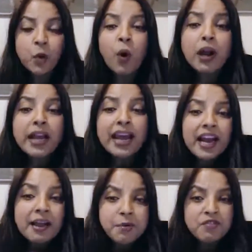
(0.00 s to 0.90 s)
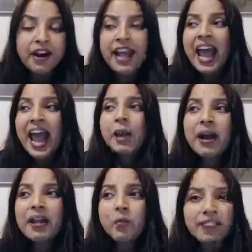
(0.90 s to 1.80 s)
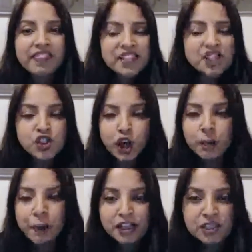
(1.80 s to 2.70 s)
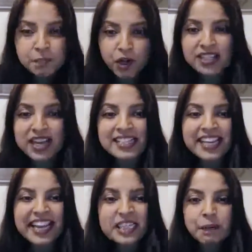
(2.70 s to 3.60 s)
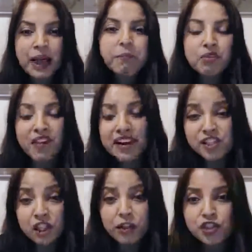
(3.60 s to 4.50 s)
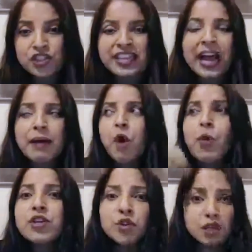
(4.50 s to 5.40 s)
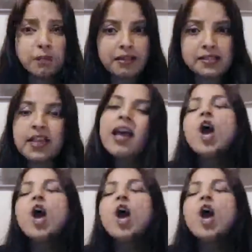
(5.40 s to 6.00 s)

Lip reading: What can I provide? And by the way, this is not about just monetizing, it's about providing solutions. And I'm always talking about this.